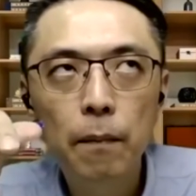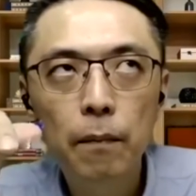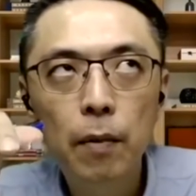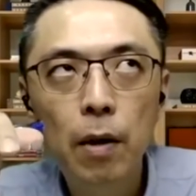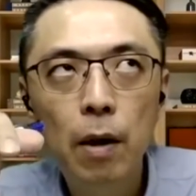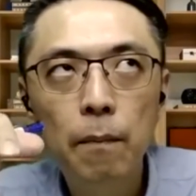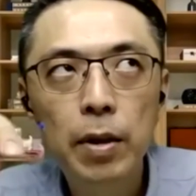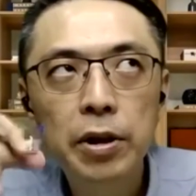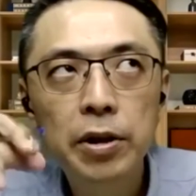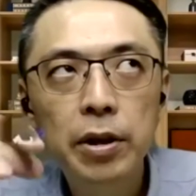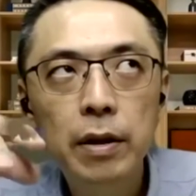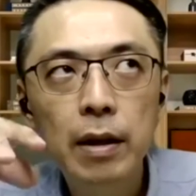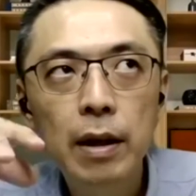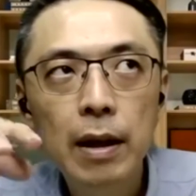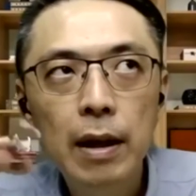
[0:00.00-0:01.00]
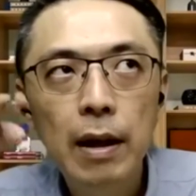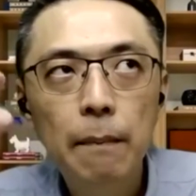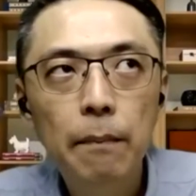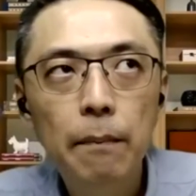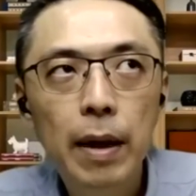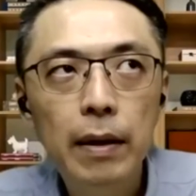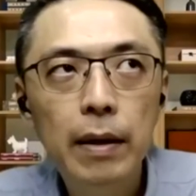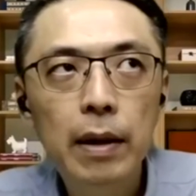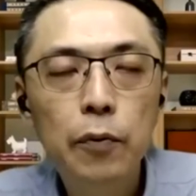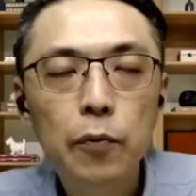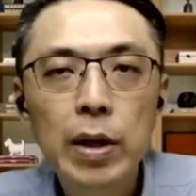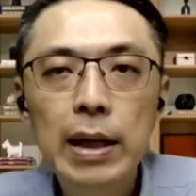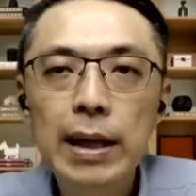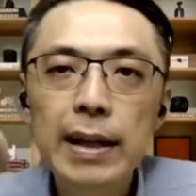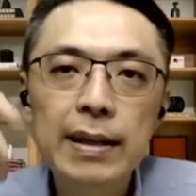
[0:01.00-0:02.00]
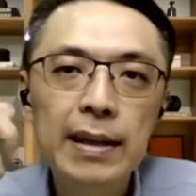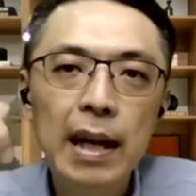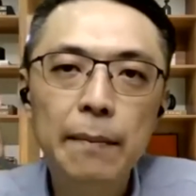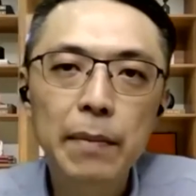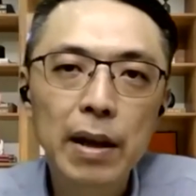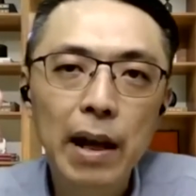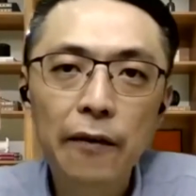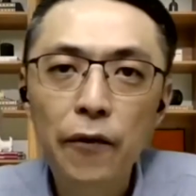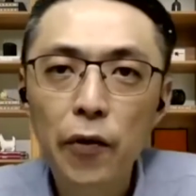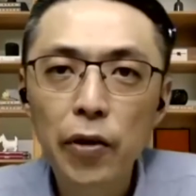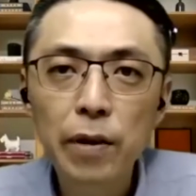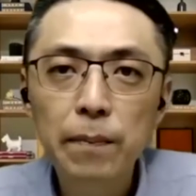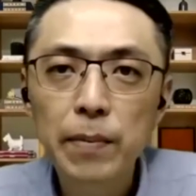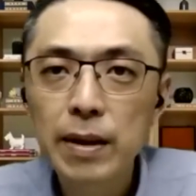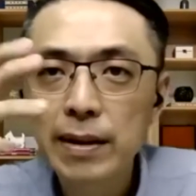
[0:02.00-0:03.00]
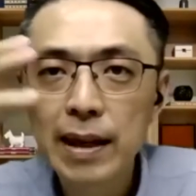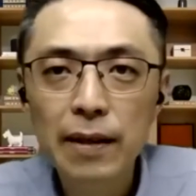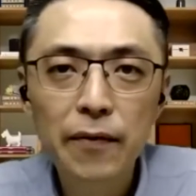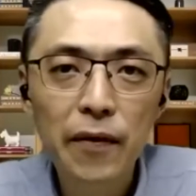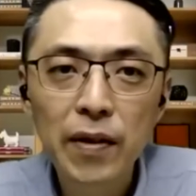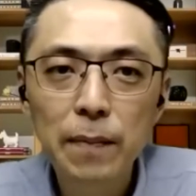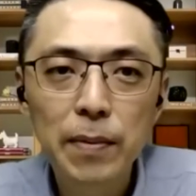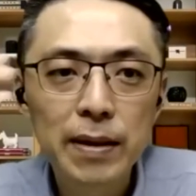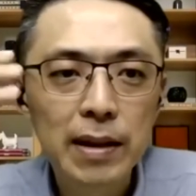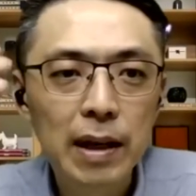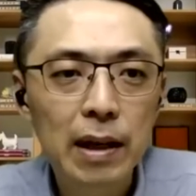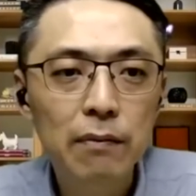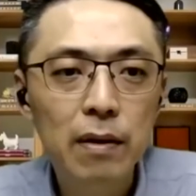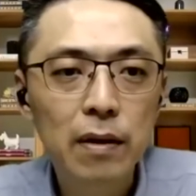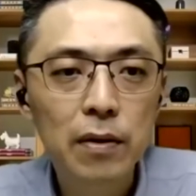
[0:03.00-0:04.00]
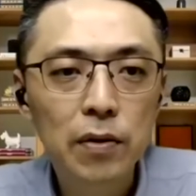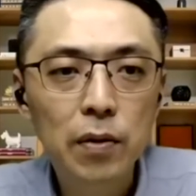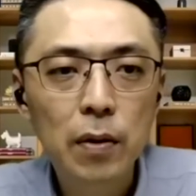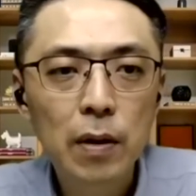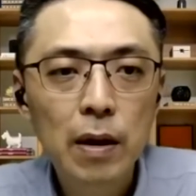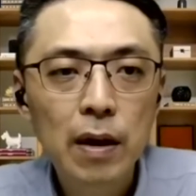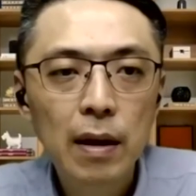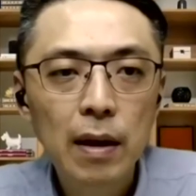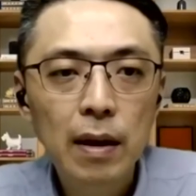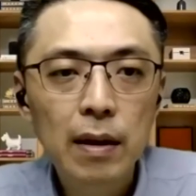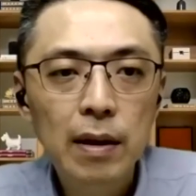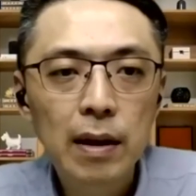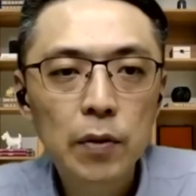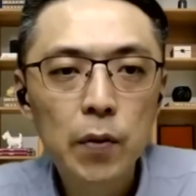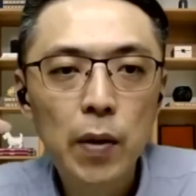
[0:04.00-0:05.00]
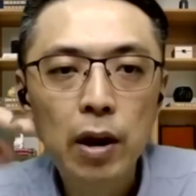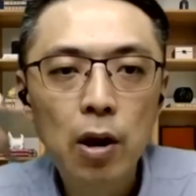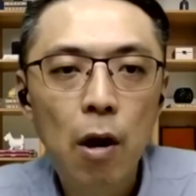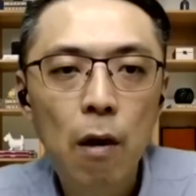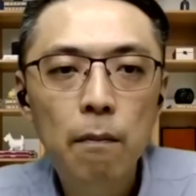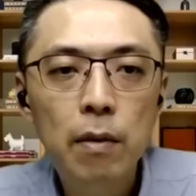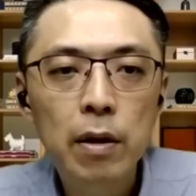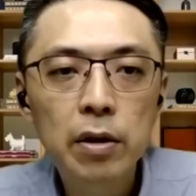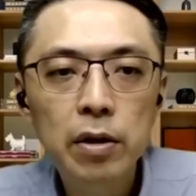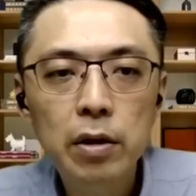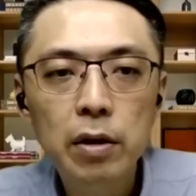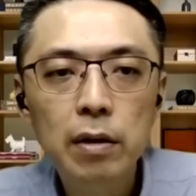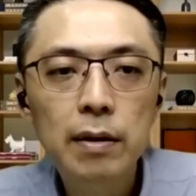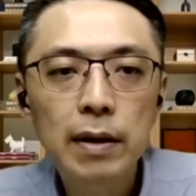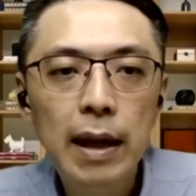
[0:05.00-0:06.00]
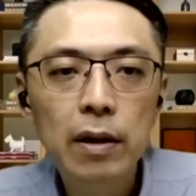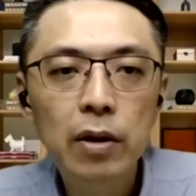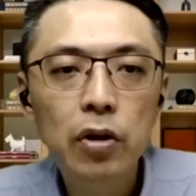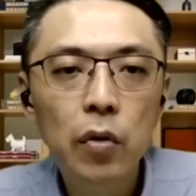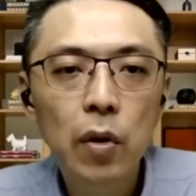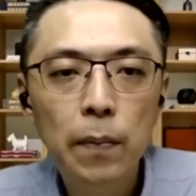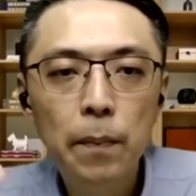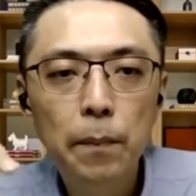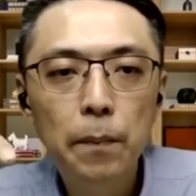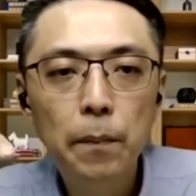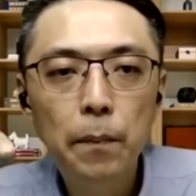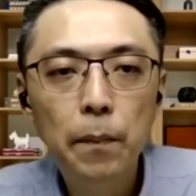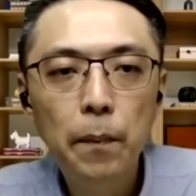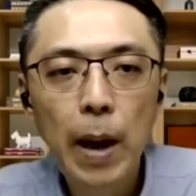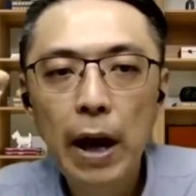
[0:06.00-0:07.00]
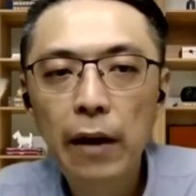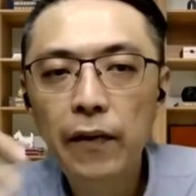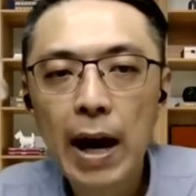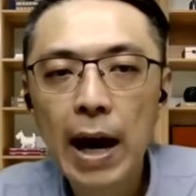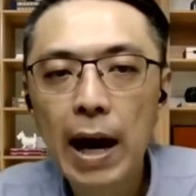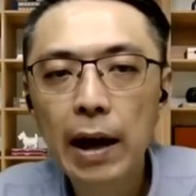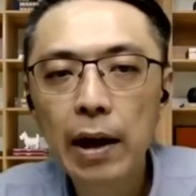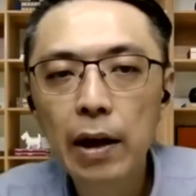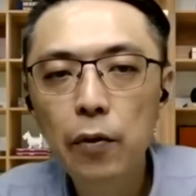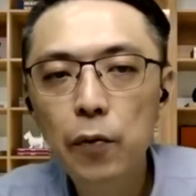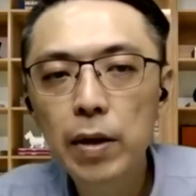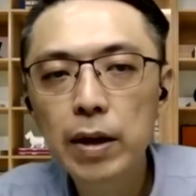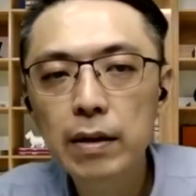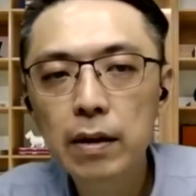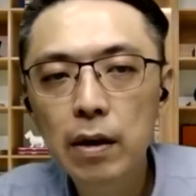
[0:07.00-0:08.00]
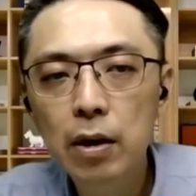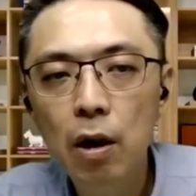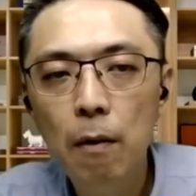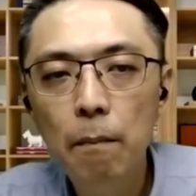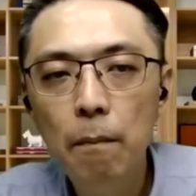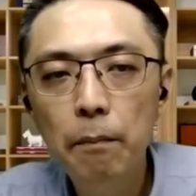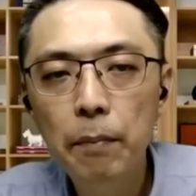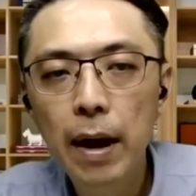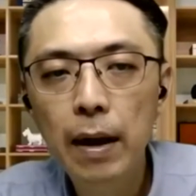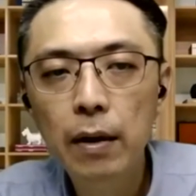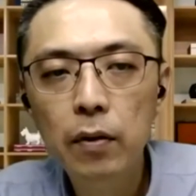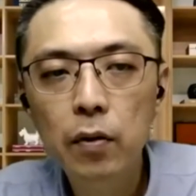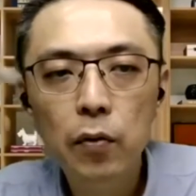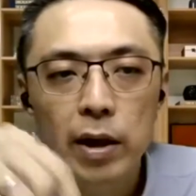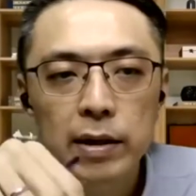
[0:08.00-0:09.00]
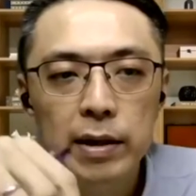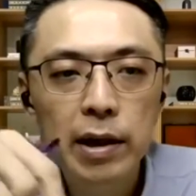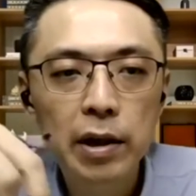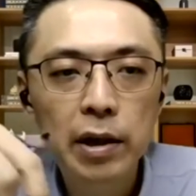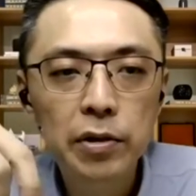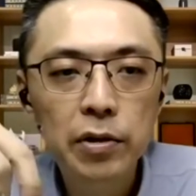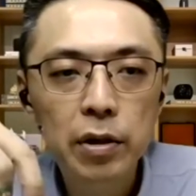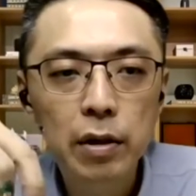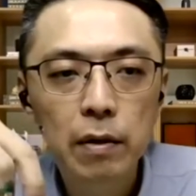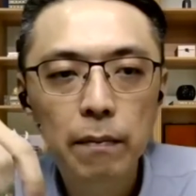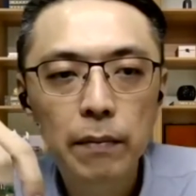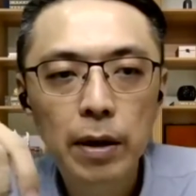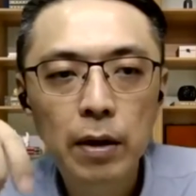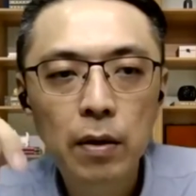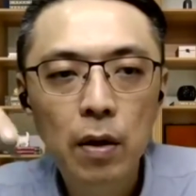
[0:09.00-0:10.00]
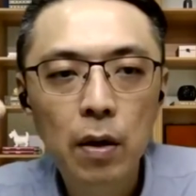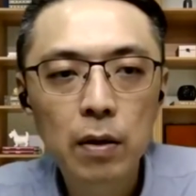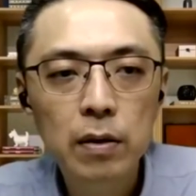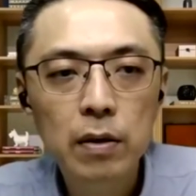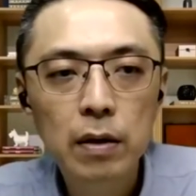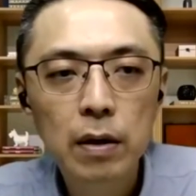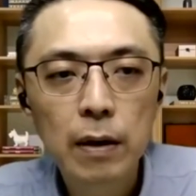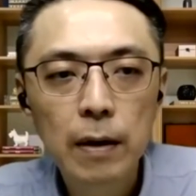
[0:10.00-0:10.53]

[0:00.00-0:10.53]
completion, but the release can be like 40%, 50% one. So that's why commercial tend to have a higher risk compared to residential because